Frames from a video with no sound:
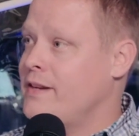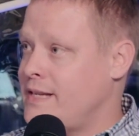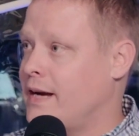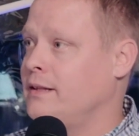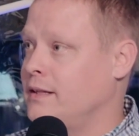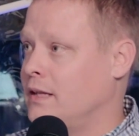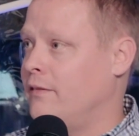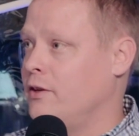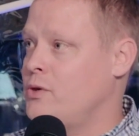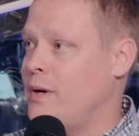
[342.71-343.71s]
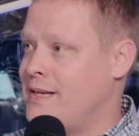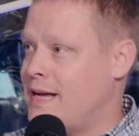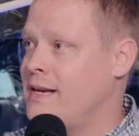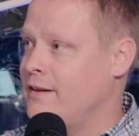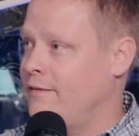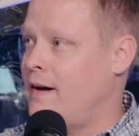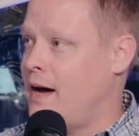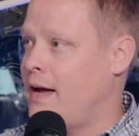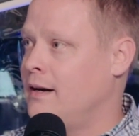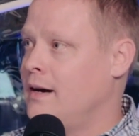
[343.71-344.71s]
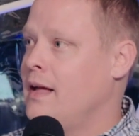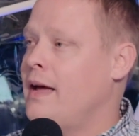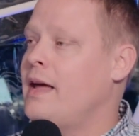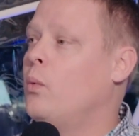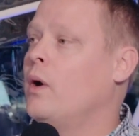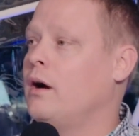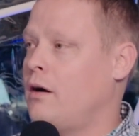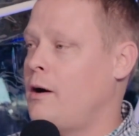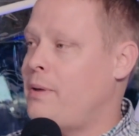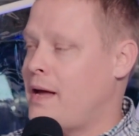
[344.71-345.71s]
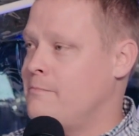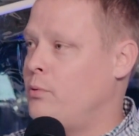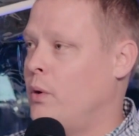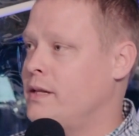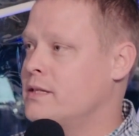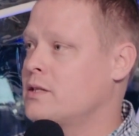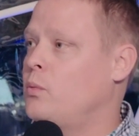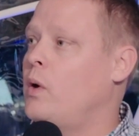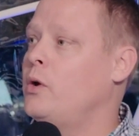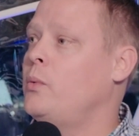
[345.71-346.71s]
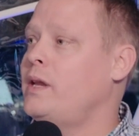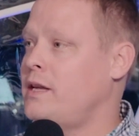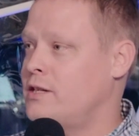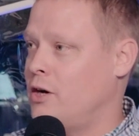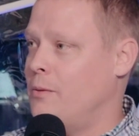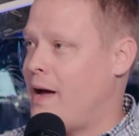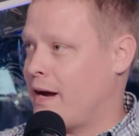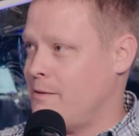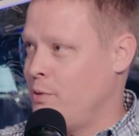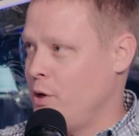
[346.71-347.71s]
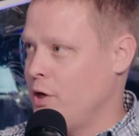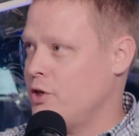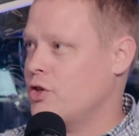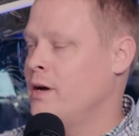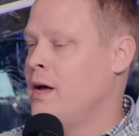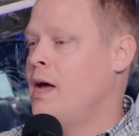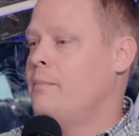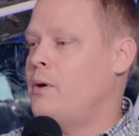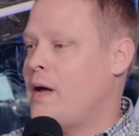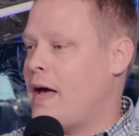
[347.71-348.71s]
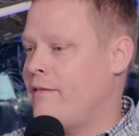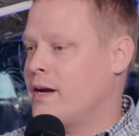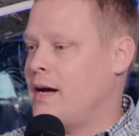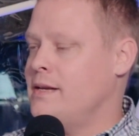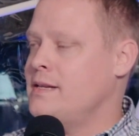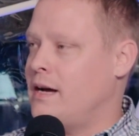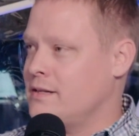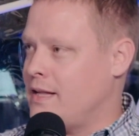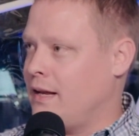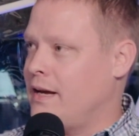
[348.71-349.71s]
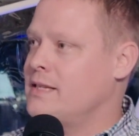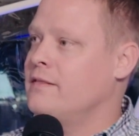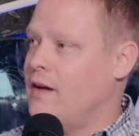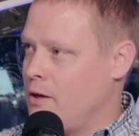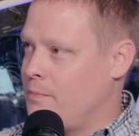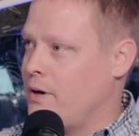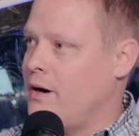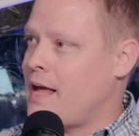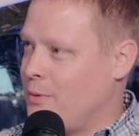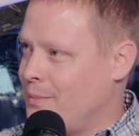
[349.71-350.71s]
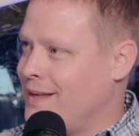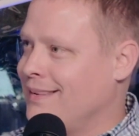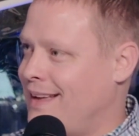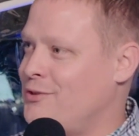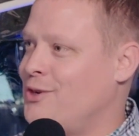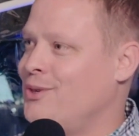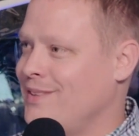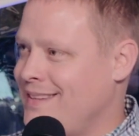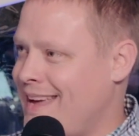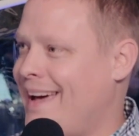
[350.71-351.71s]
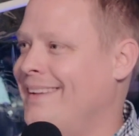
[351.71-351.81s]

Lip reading: at the tech lead level to identify, hey, where are our pain points? Where do we need to go back and push? But we haven't gotten down to that like developer enablement level yet.